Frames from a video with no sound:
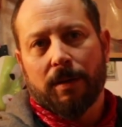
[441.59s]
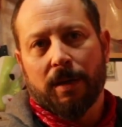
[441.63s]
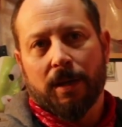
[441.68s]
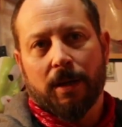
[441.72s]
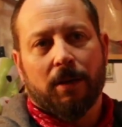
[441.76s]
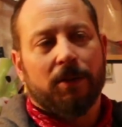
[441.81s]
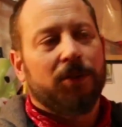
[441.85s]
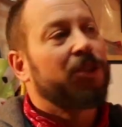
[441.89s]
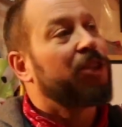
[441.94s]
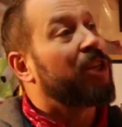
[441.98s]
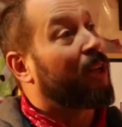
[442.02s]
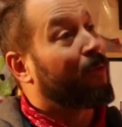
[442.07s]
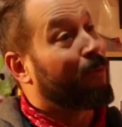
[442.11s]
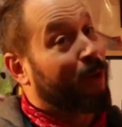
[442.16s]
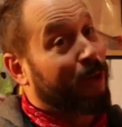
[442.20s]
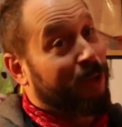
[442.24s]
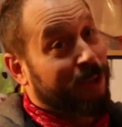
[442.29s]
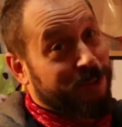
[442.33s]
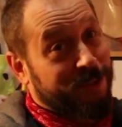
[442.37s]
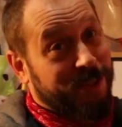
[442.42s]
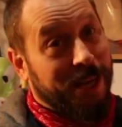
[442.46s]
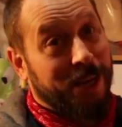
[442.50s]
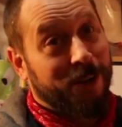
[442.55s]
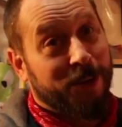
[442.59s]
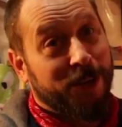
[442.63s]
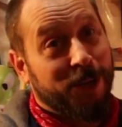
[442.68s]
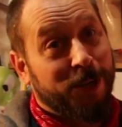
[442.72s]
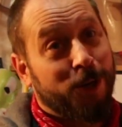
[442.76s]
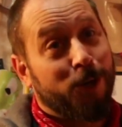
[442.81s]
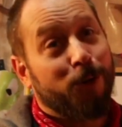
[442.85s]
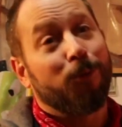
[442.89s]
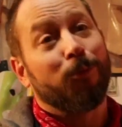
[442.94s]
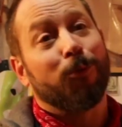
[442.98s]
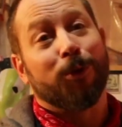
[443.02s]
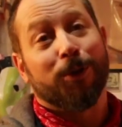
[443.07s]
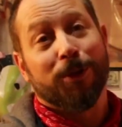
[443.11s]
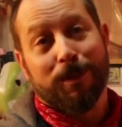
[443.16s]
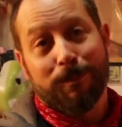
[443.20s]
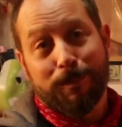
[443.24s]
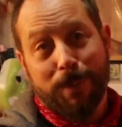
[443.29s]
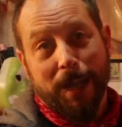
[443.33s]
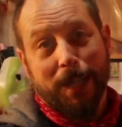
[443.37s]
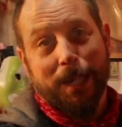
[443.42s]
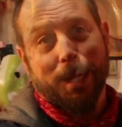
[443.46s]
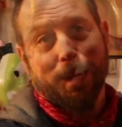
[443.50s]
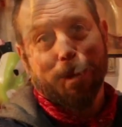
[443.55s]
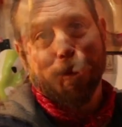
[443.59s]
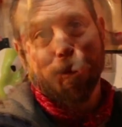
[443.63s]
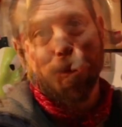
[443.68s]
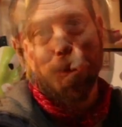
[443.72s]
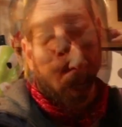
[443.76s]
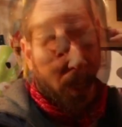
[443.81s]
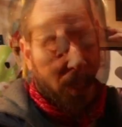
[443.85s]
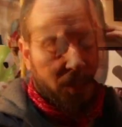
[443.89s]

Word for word: you know, shit rolls downhill, we're the bucket.